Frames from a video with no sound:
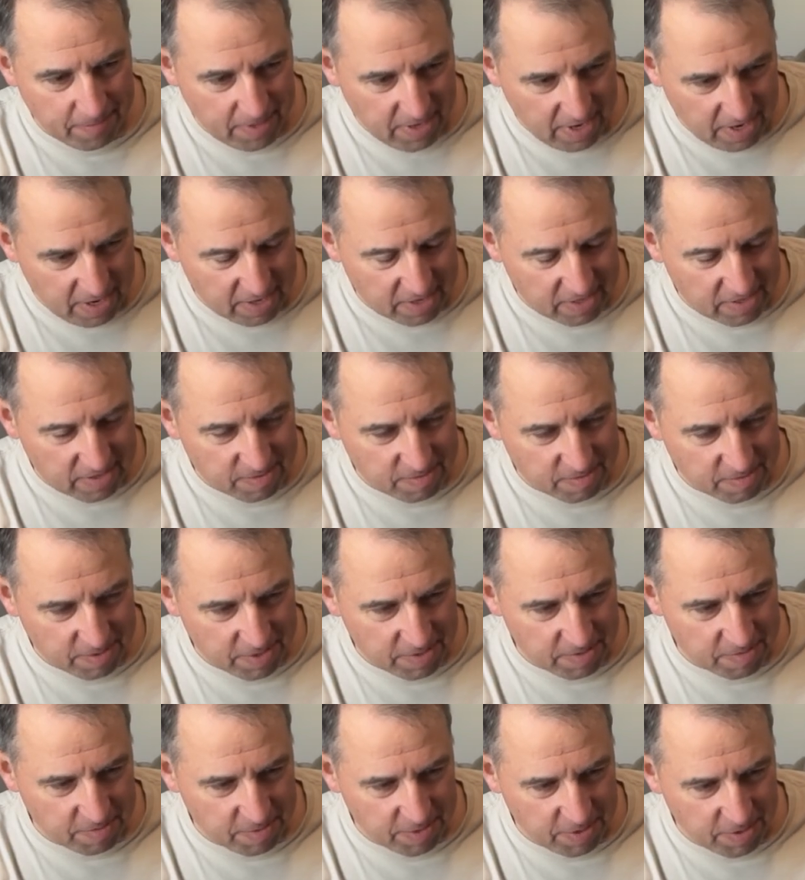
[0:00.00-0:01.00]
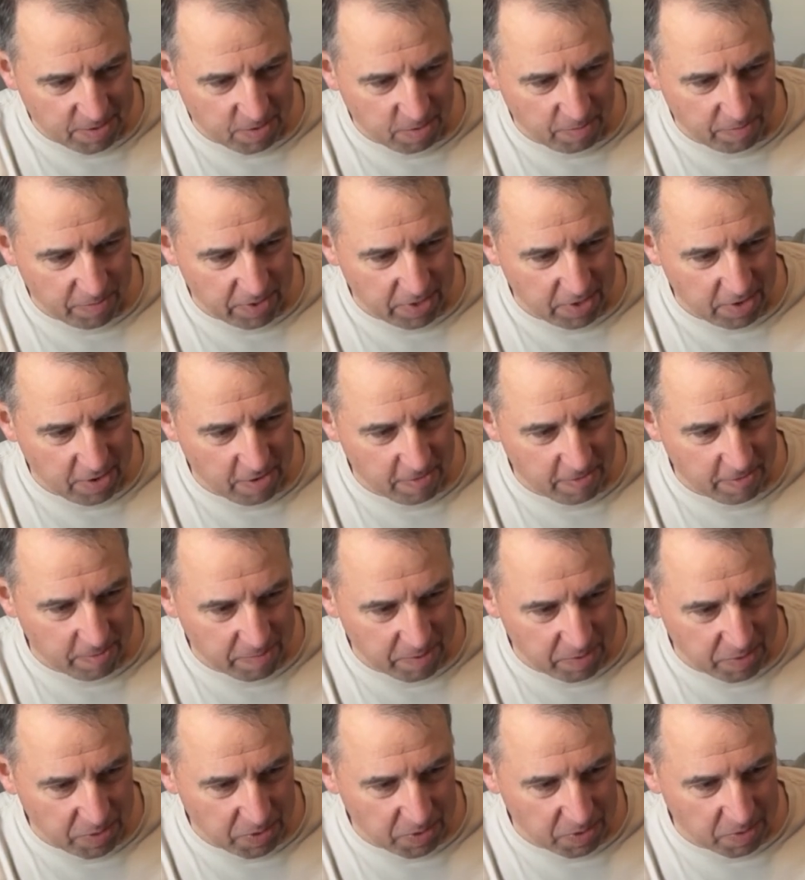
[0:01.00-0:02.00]
yeah, we hope to hear
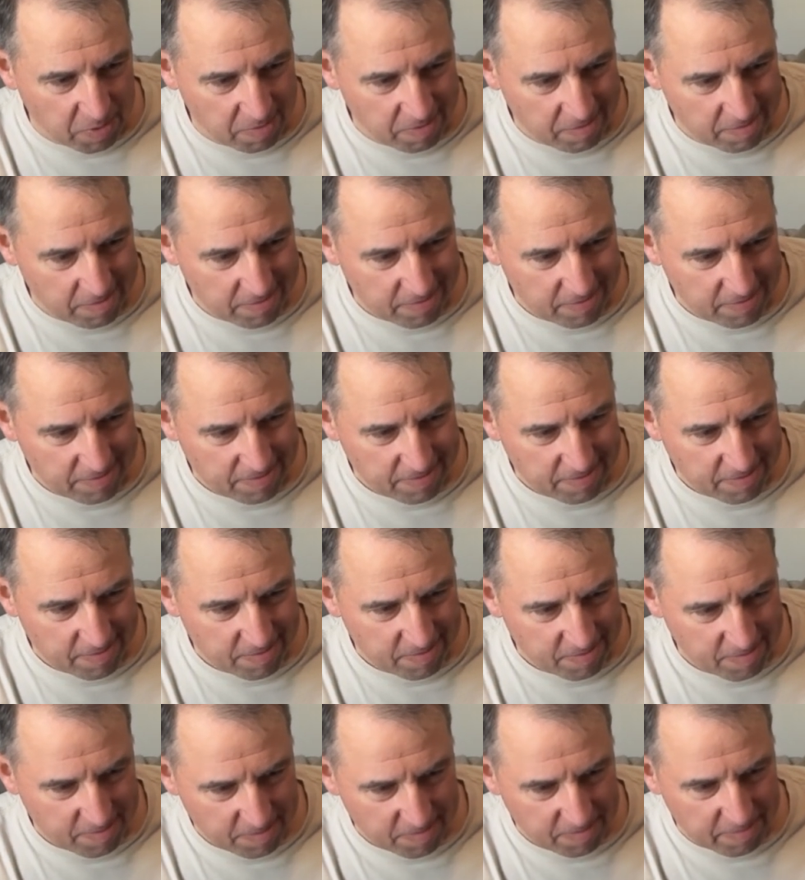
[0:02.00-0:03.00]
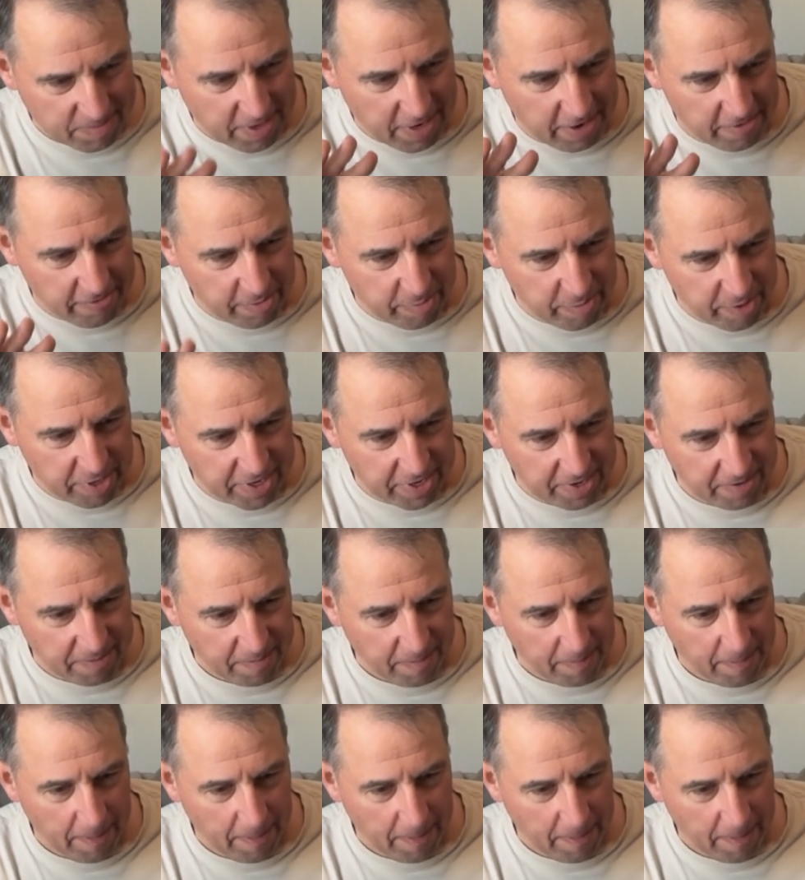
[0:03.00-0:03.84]
from you soon. Bye, everybody.